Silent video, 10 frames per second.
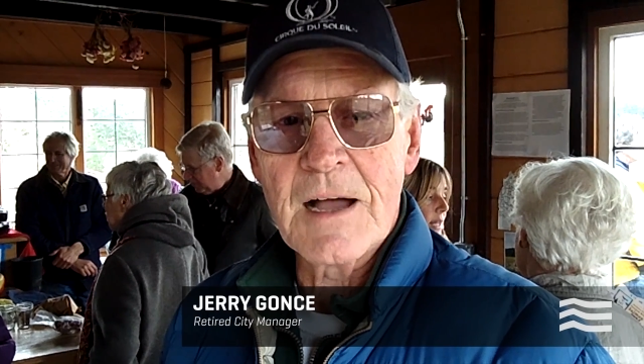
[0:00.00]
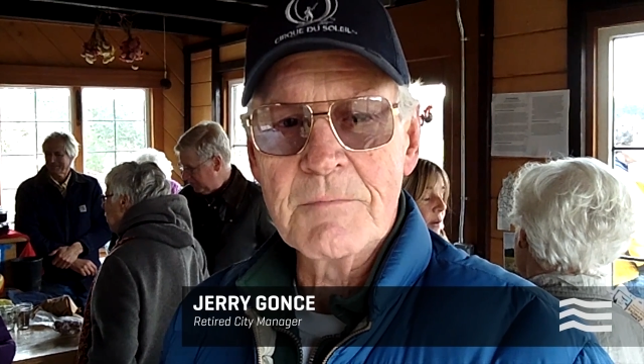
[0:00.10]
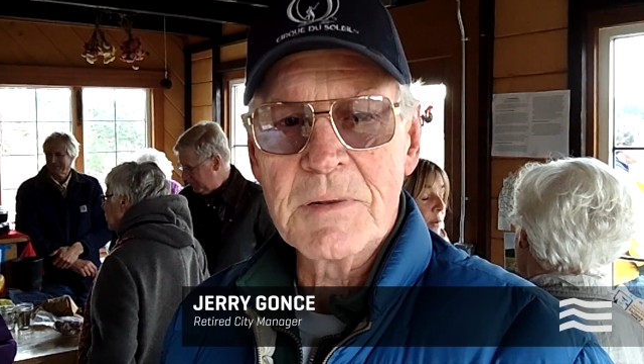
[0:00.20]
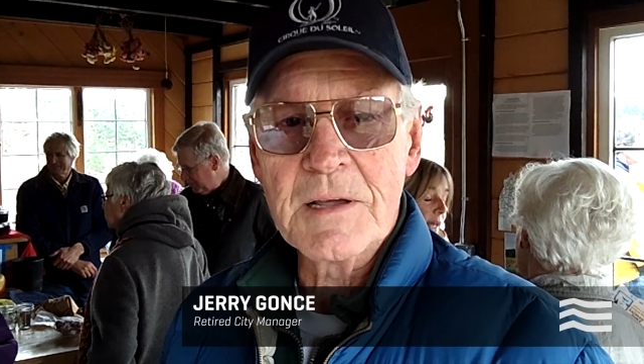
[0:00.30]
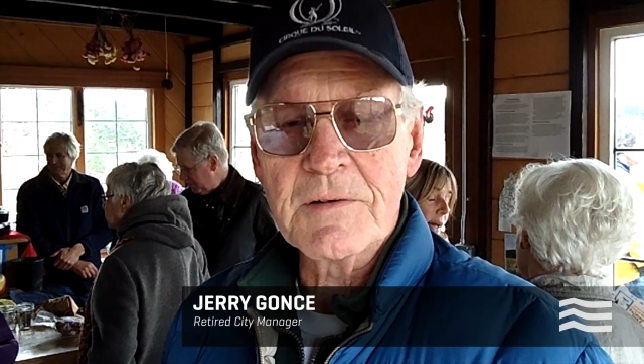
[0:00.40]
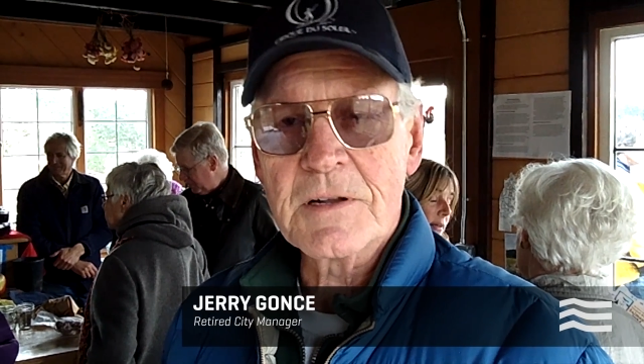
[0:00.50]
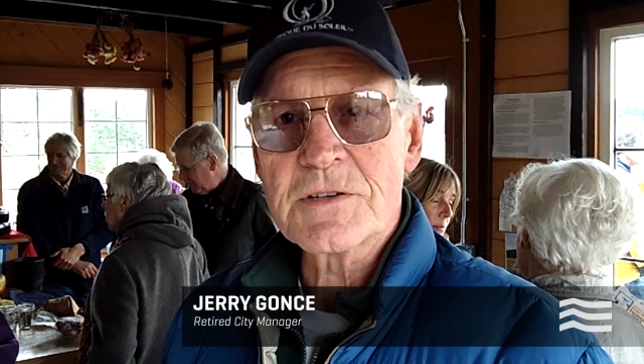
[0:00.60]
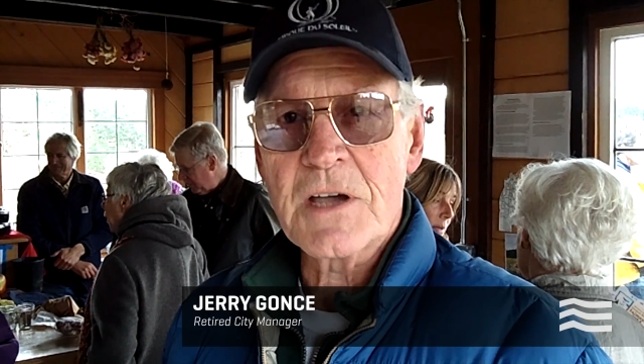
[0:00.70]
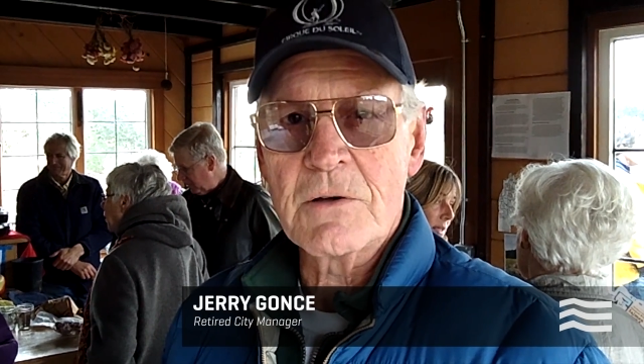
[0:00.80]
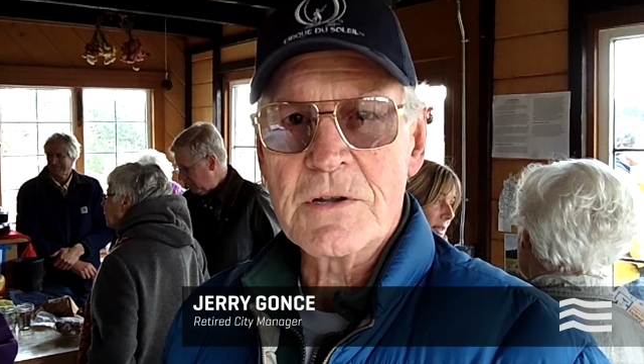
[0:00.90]
I'm believing
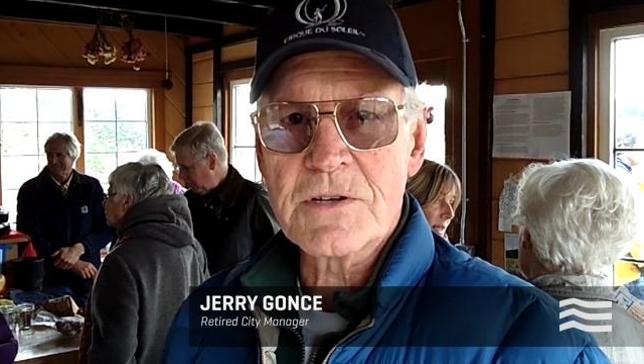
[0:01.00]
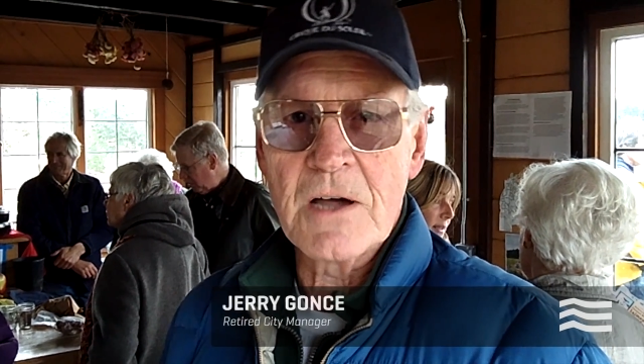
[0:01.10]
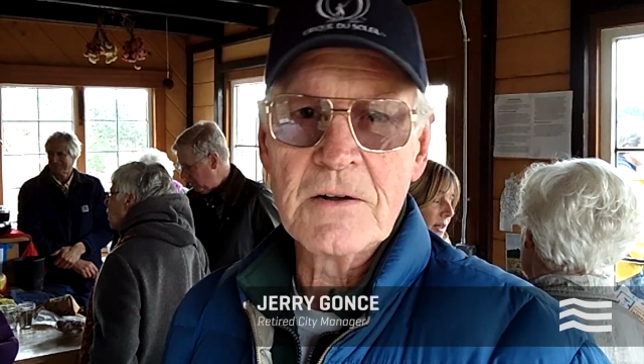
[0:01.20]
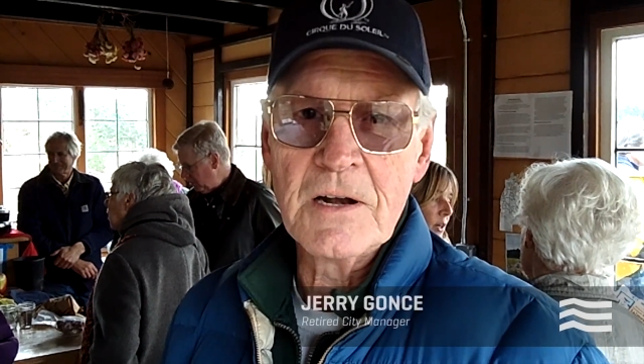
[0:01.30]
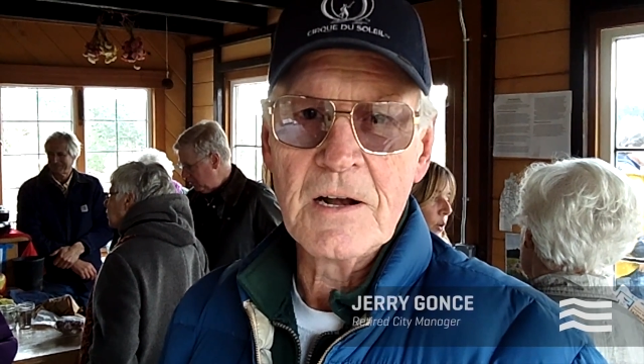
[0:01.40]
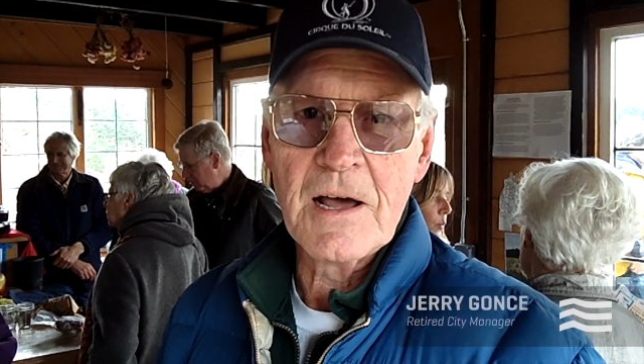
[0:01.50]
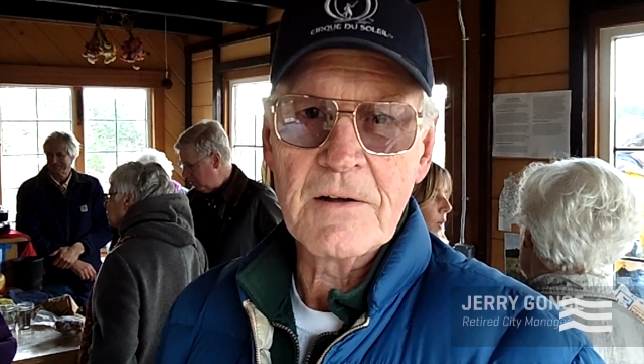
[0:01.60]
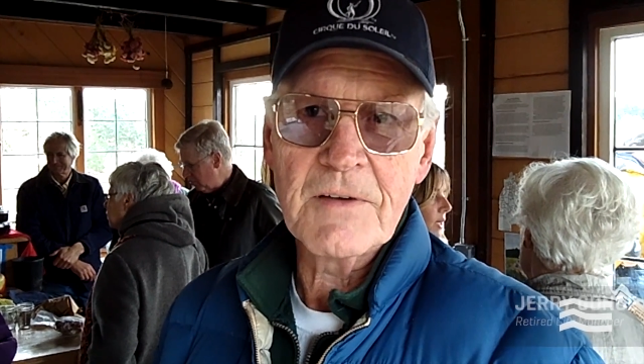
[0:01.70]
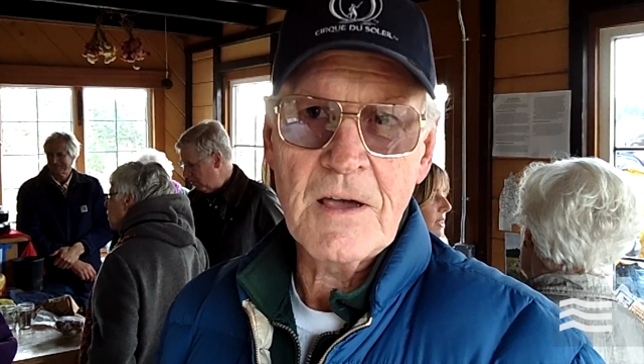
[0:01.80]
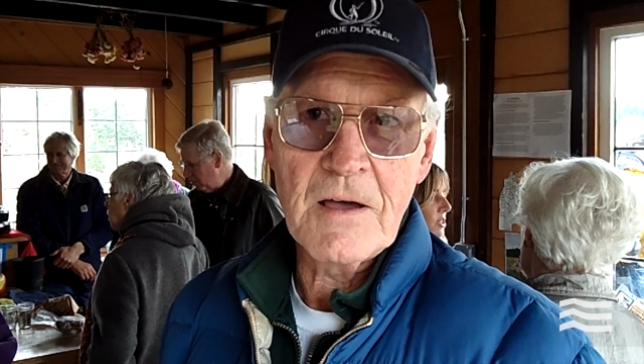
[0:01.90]
this county's gotten a little
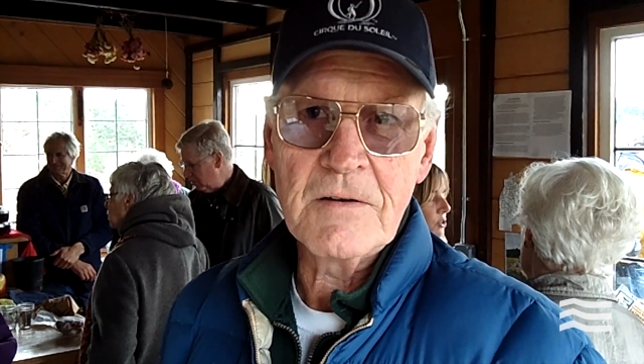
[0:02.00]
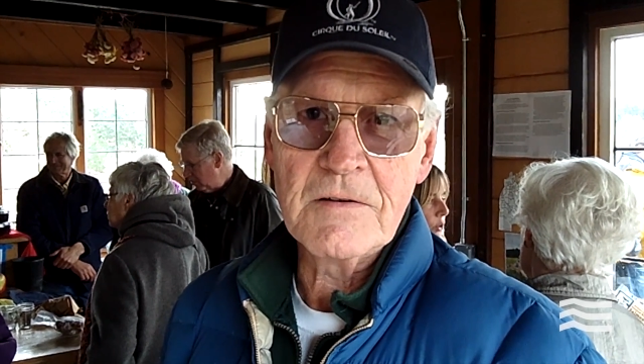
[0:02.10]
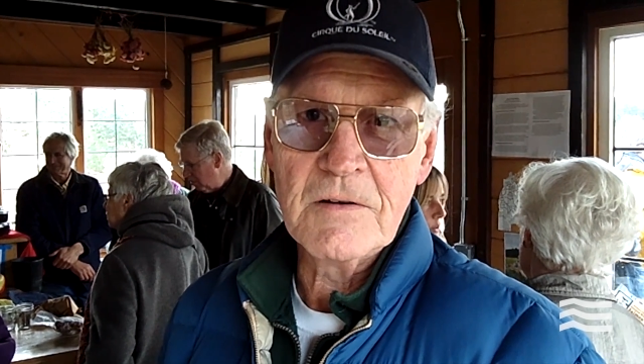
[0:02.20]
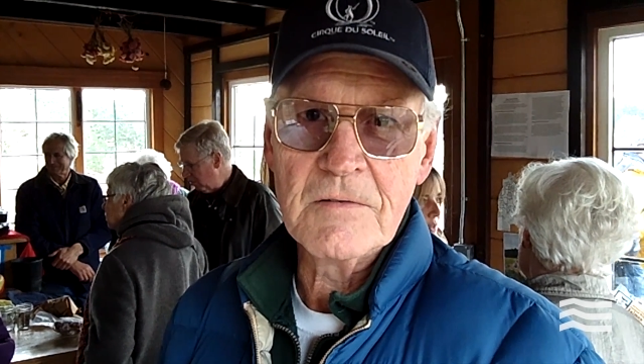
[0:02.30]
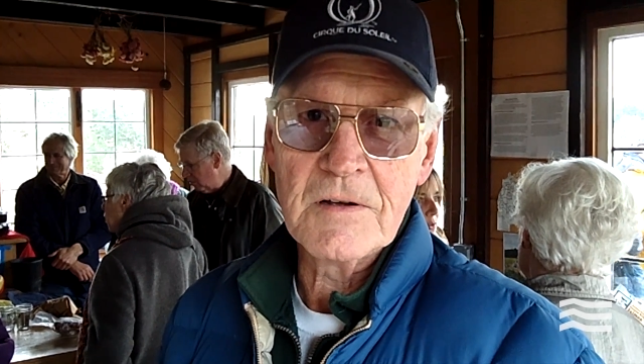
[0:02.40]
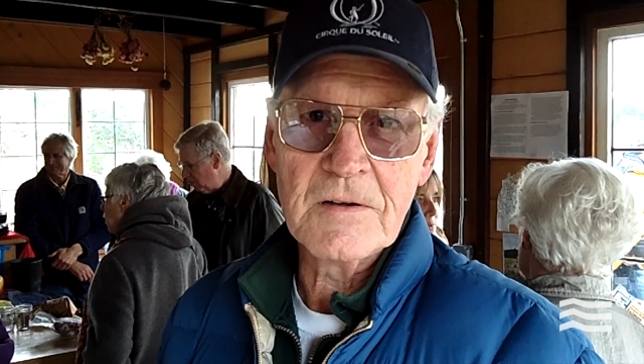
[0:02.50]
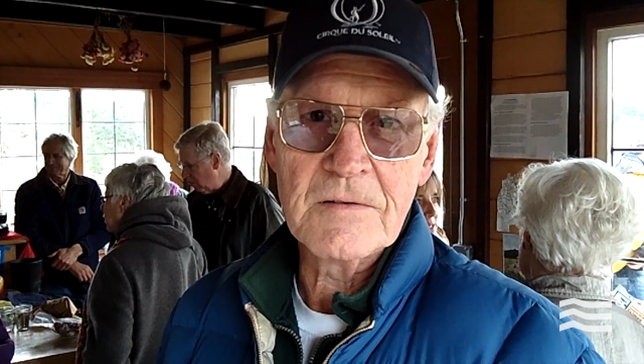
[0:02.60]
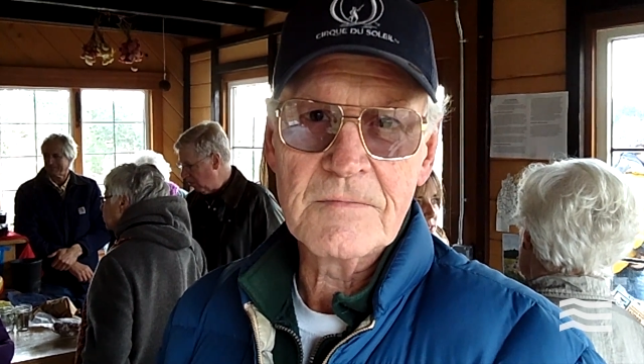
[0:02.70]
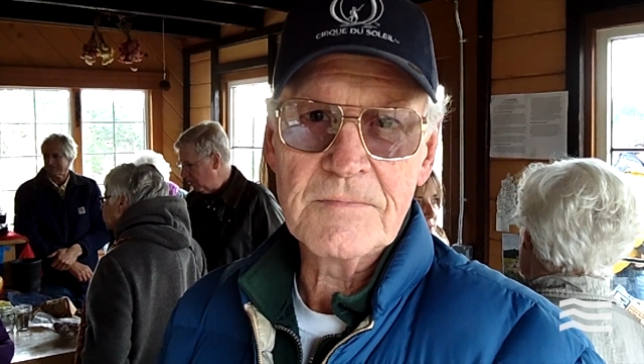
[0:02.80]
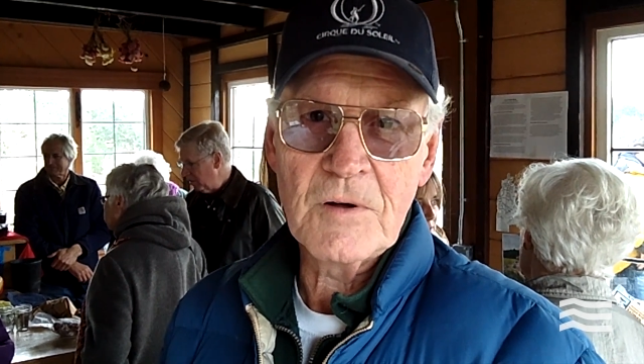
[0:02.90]
out of hand and